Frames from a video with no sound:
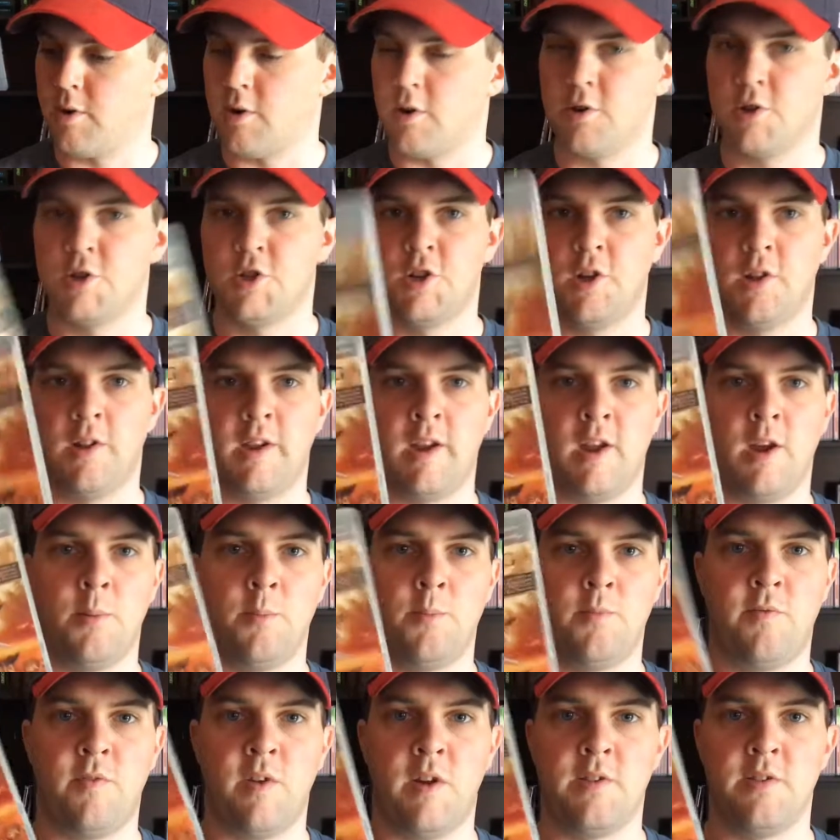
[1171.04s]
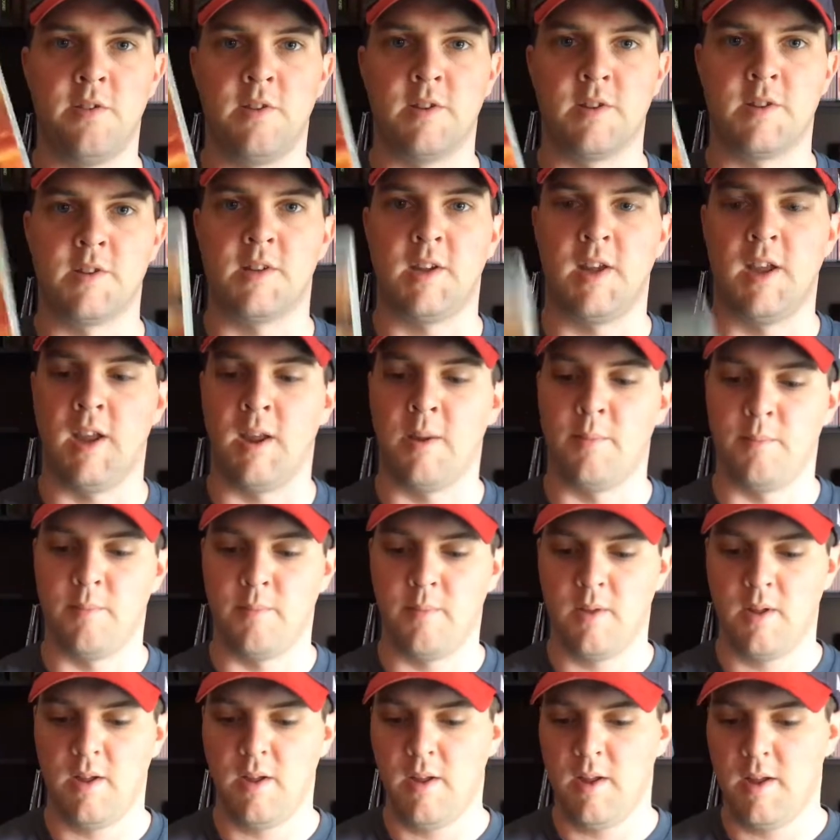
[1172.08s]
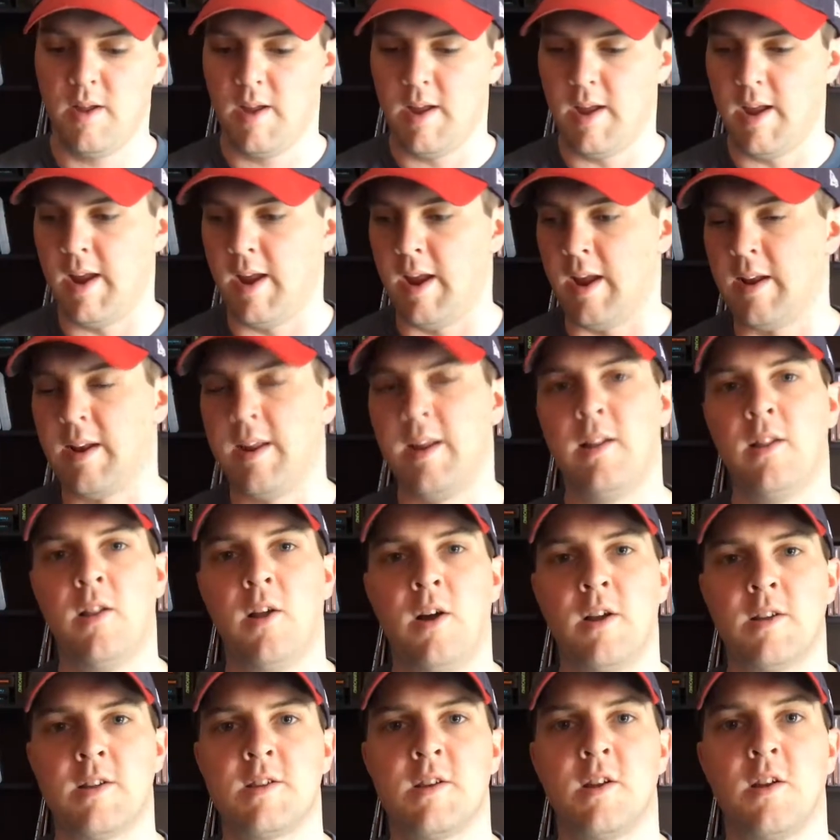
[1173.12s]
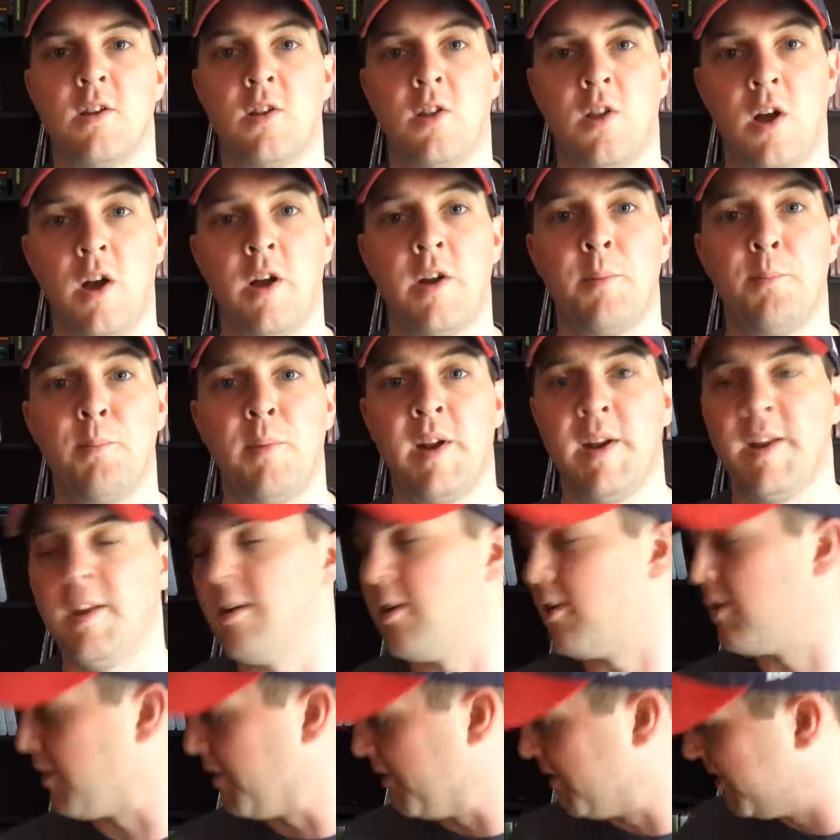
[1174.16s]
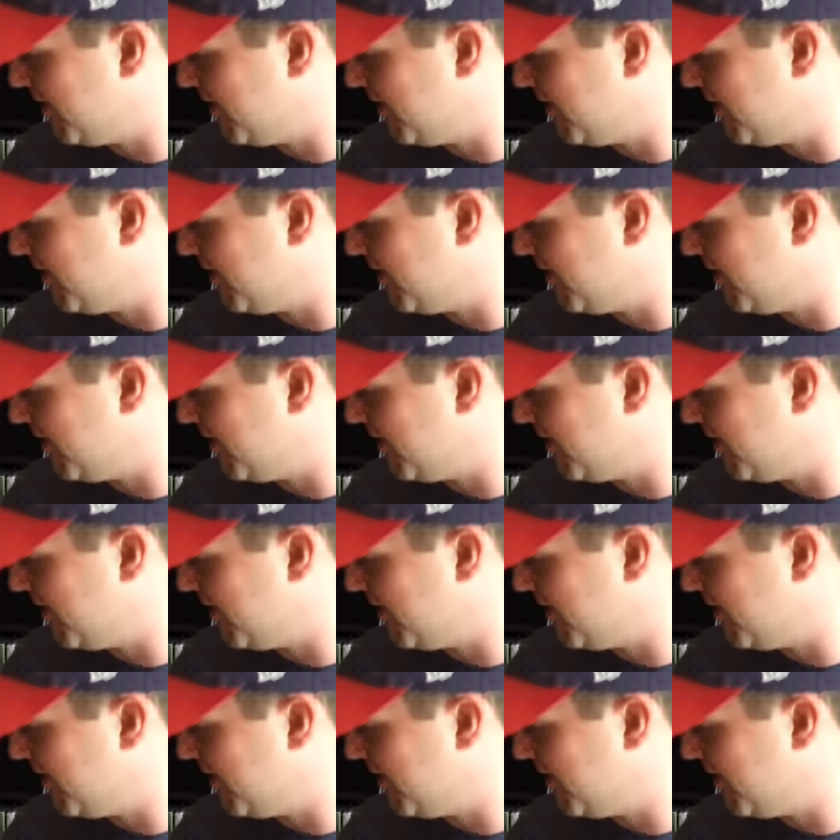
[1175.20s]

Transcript: Kurt Schilling helped fund this game, and he lost a lot of money on